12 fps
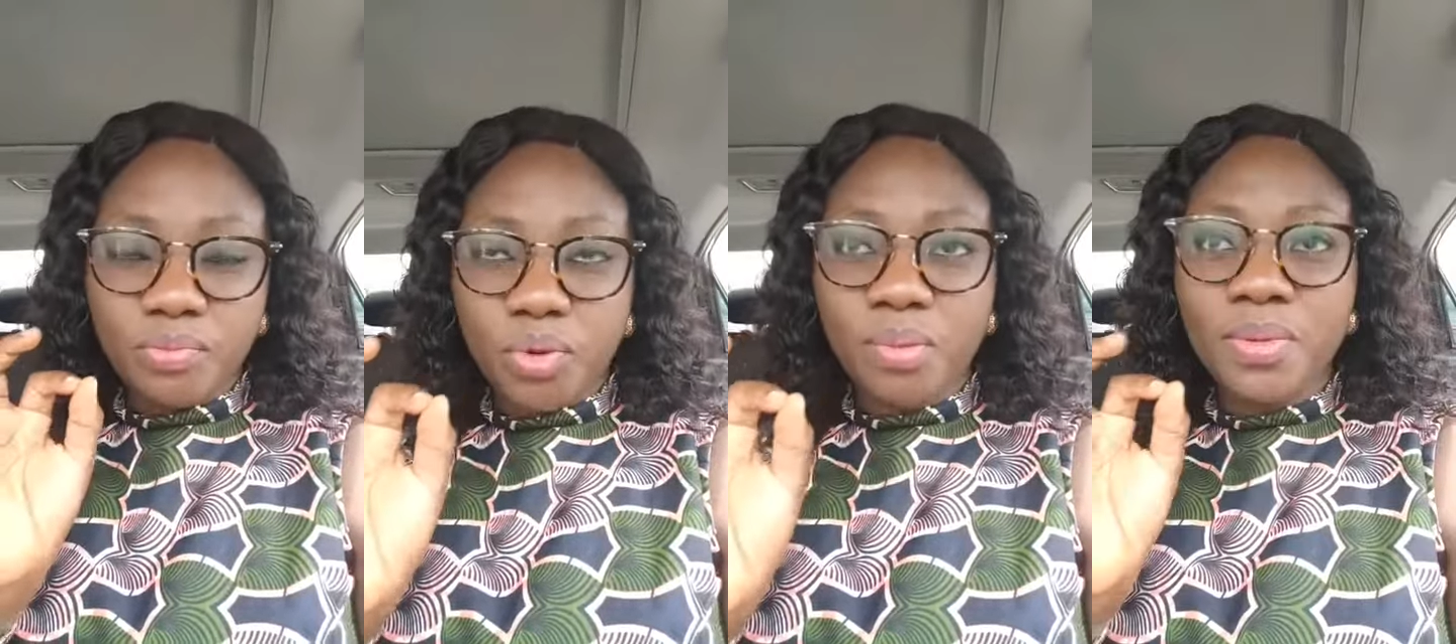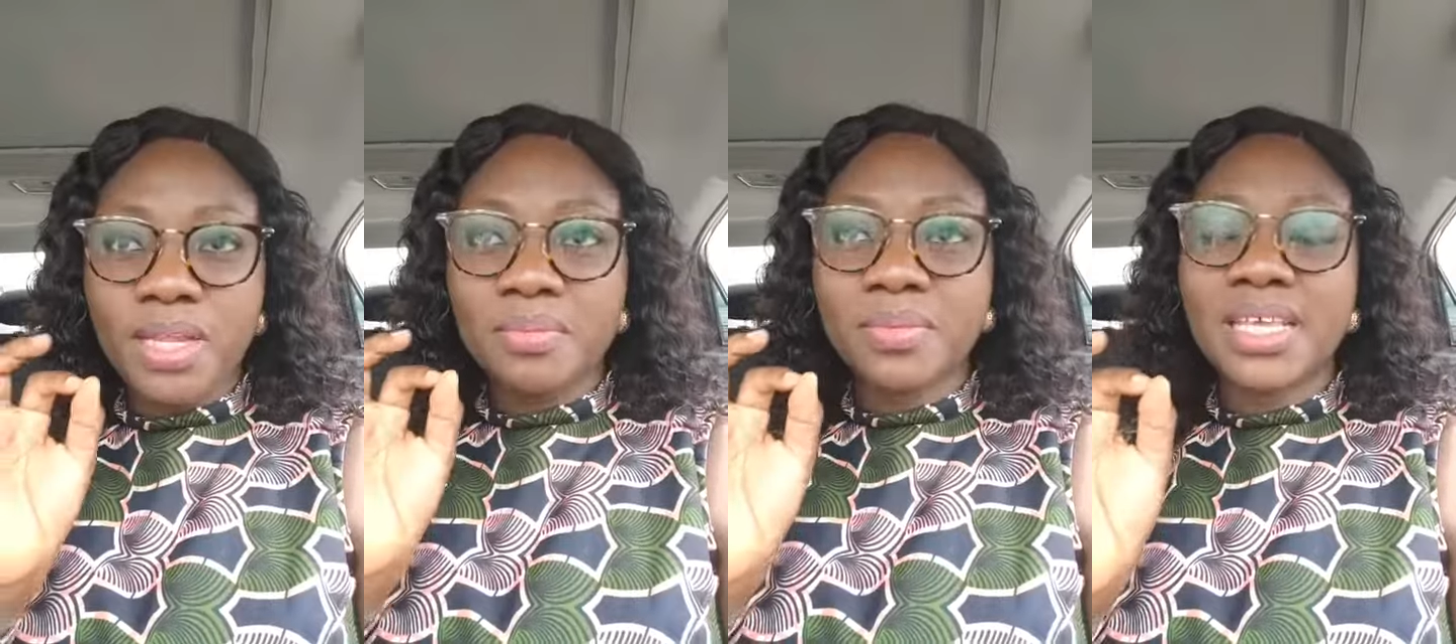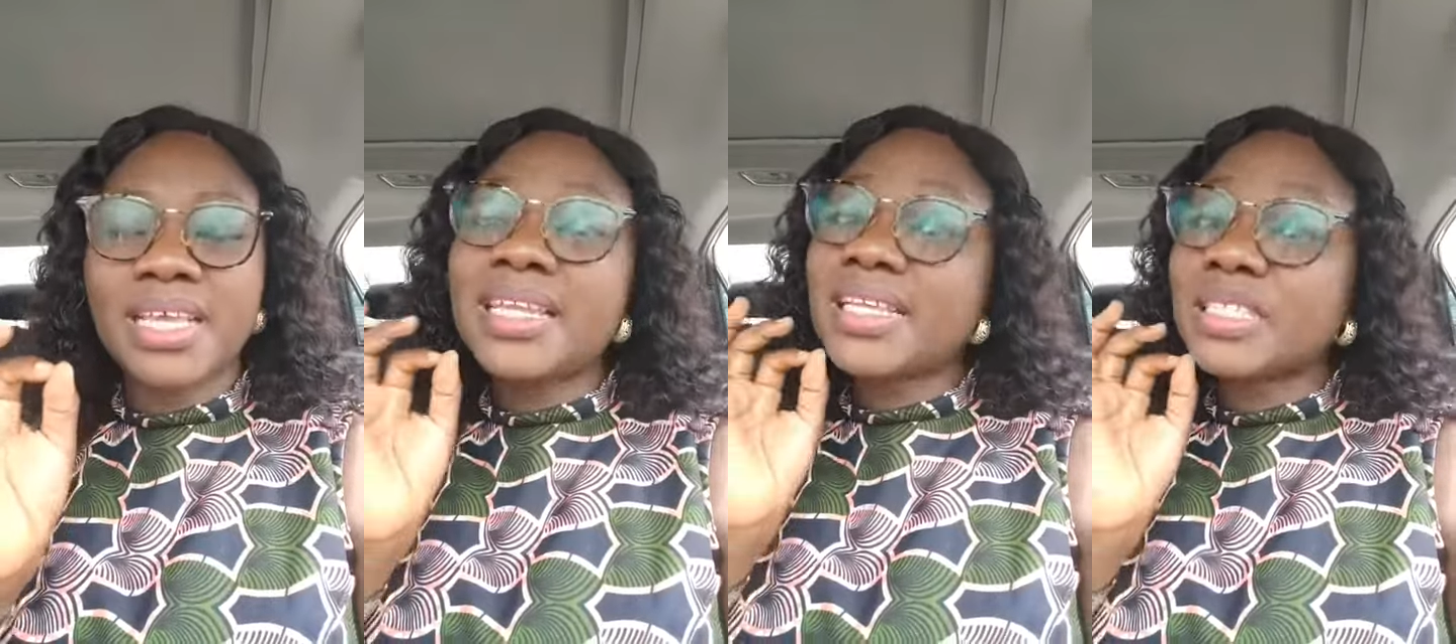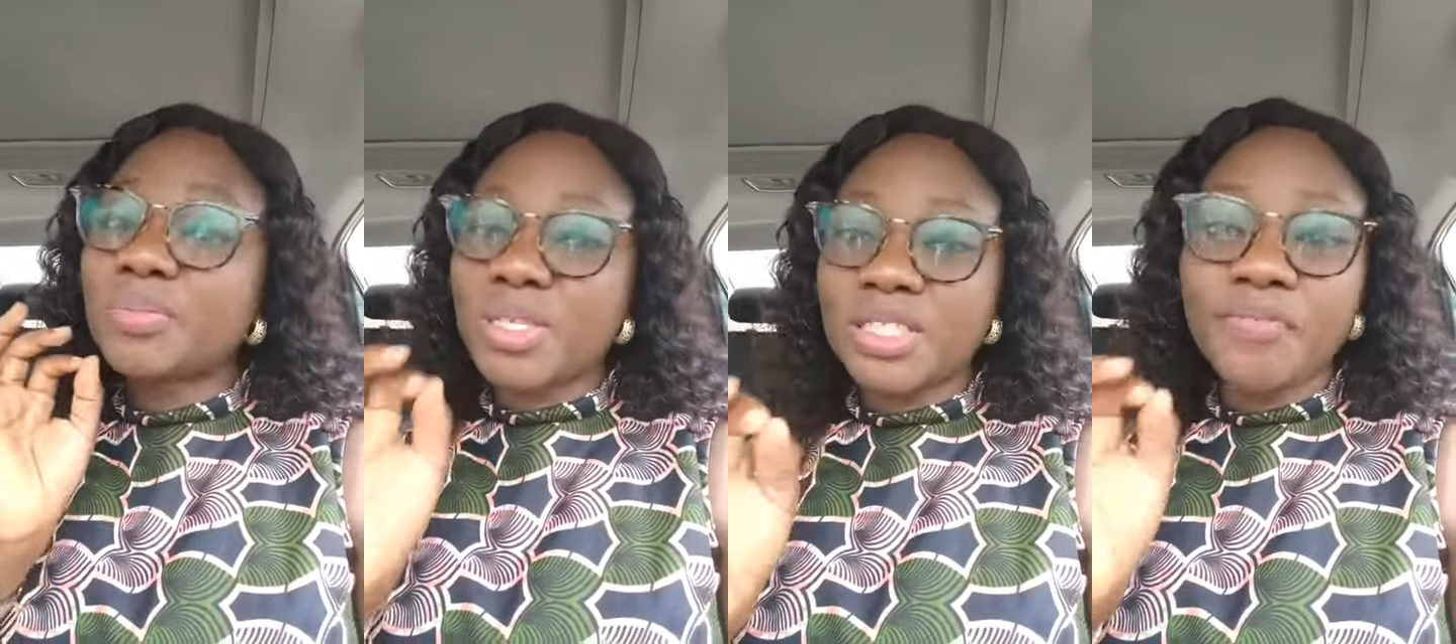problems in a
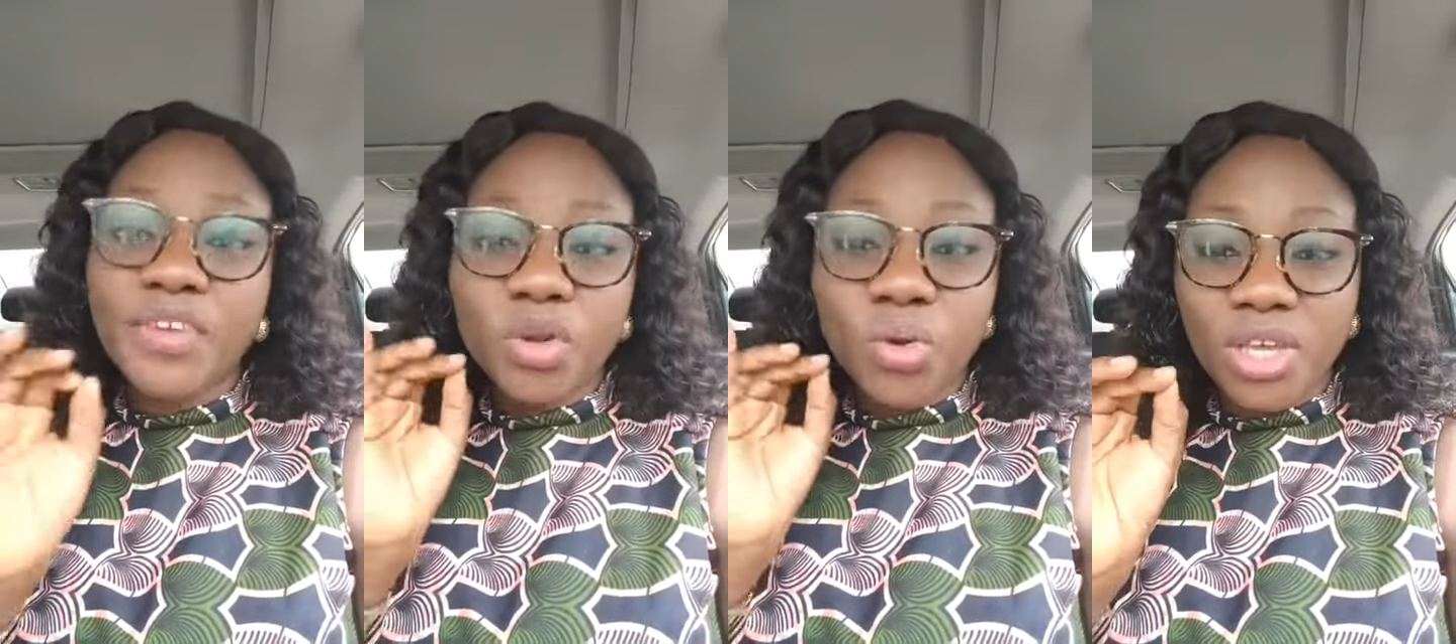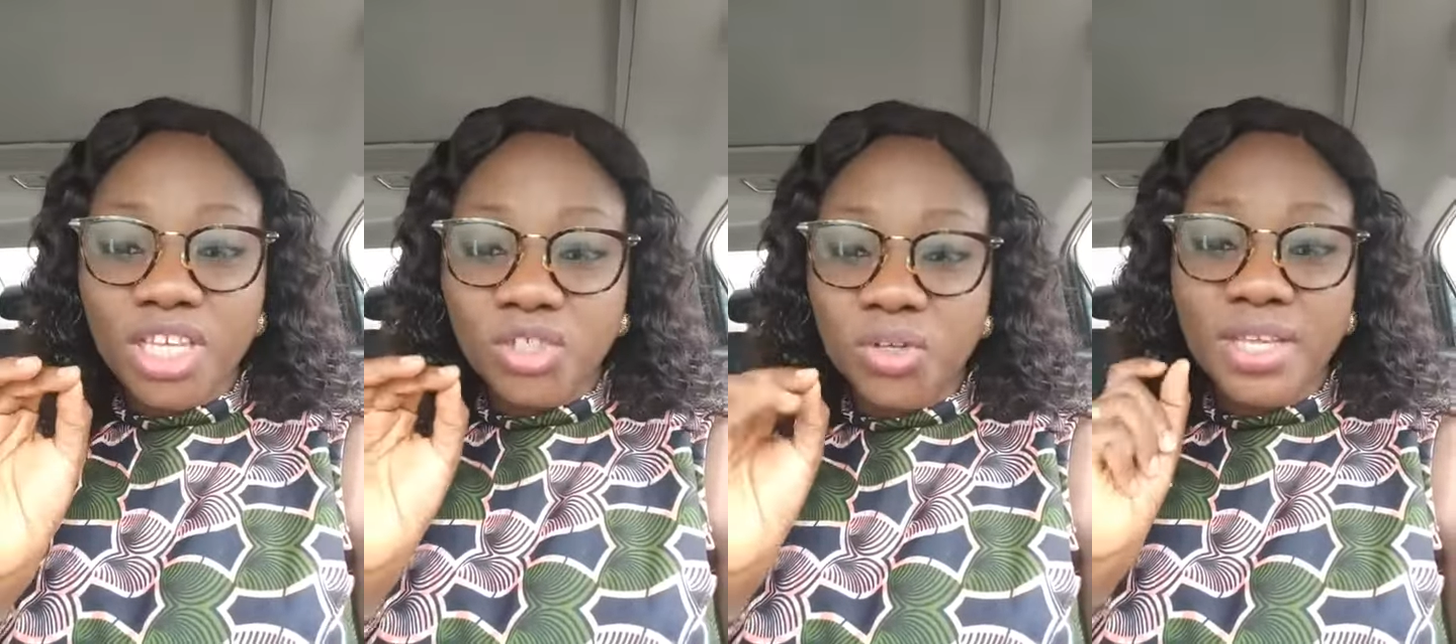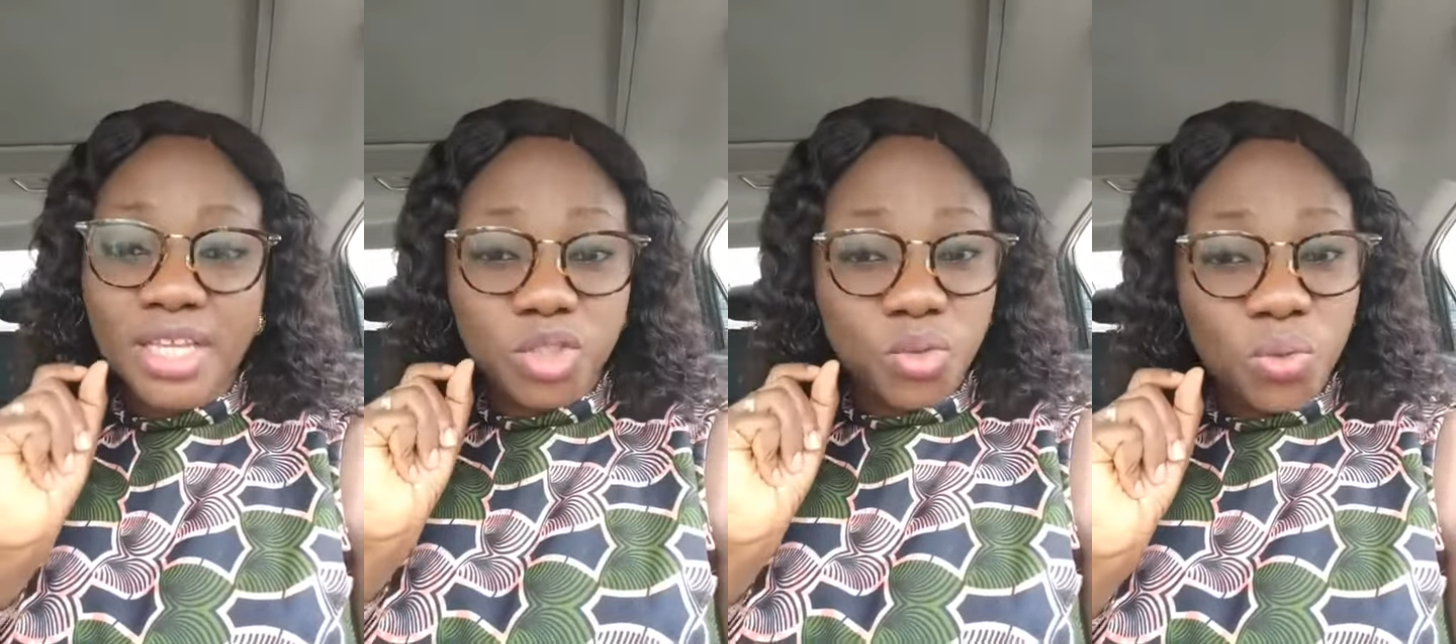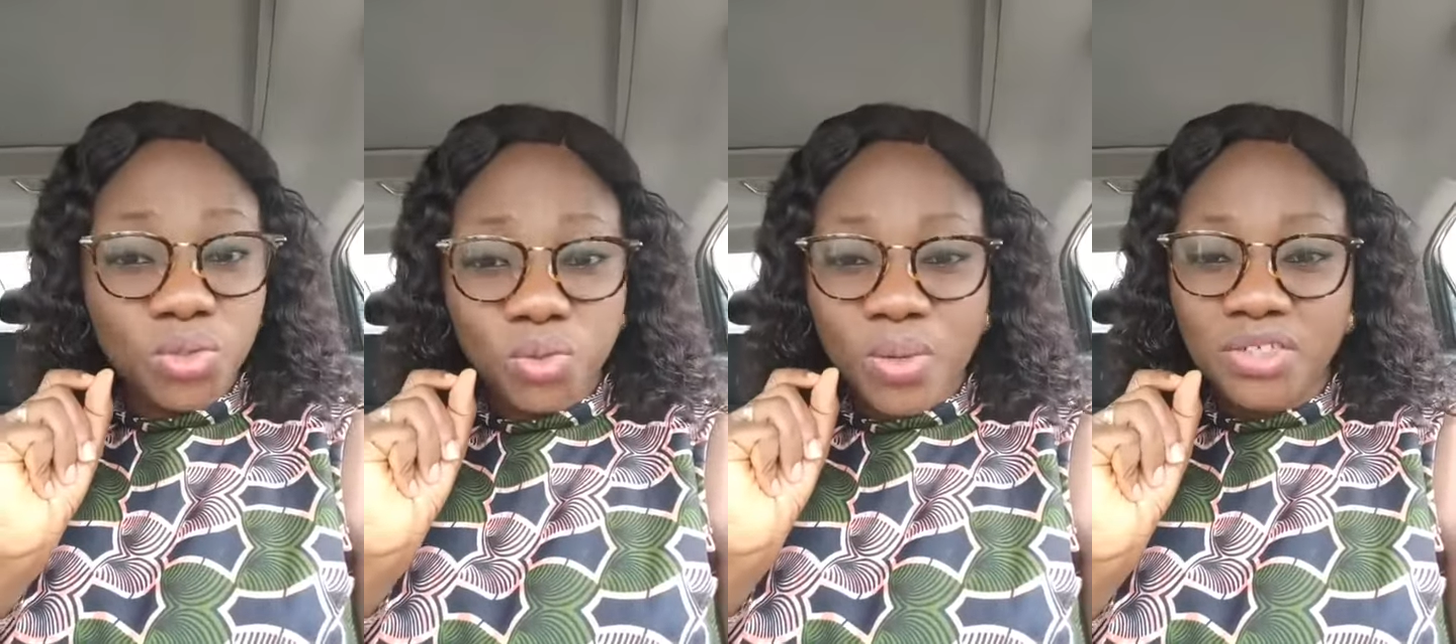specific location that you
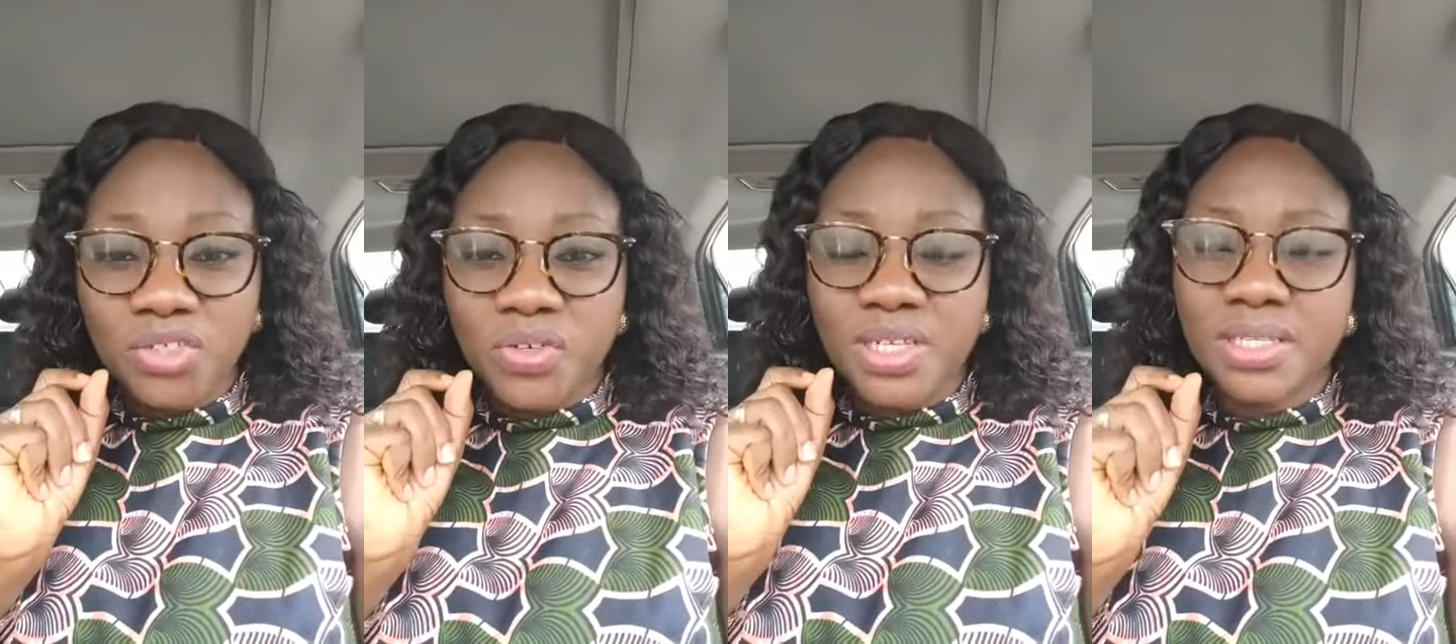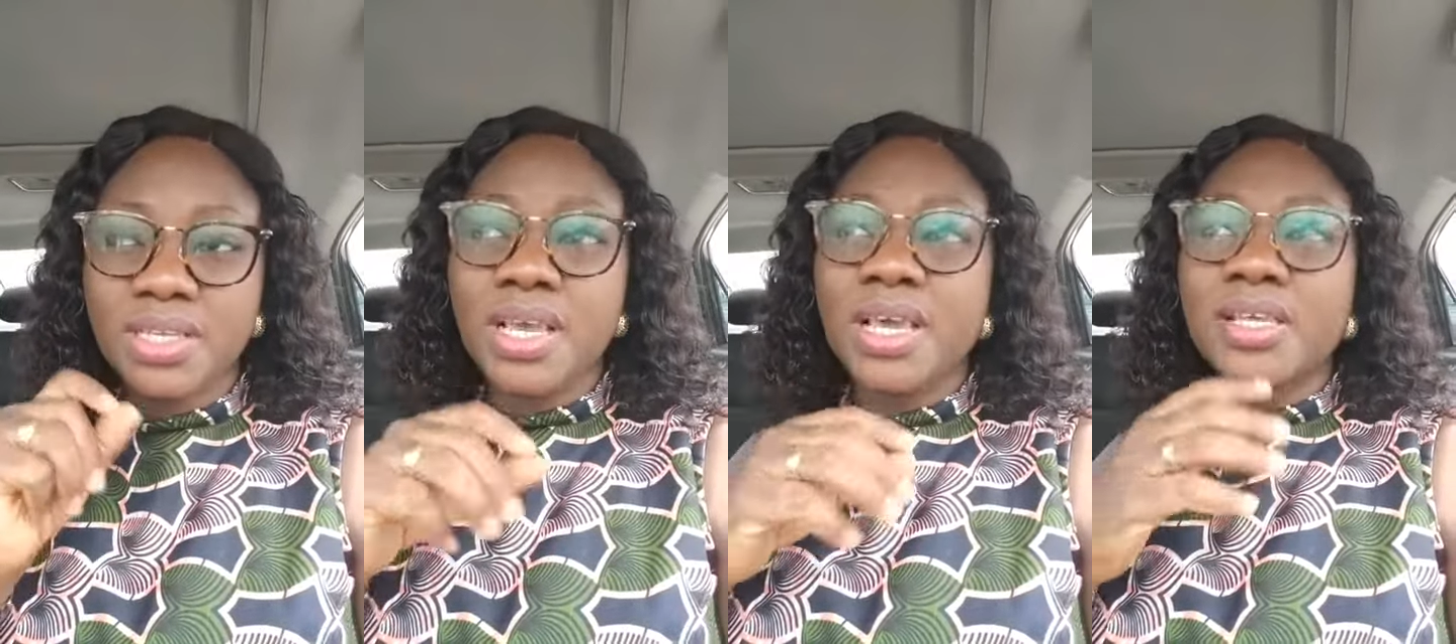want to address.